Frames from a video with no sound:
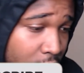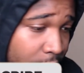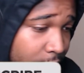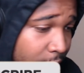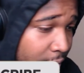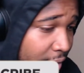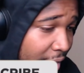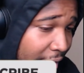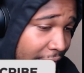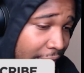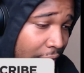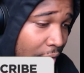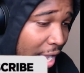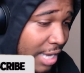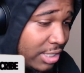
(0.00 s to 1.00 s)
But
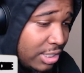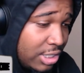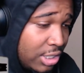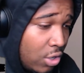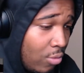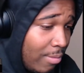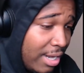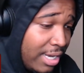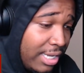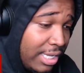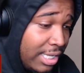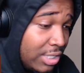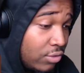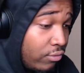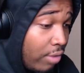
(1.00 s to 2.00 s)
hey, I just know my nigga is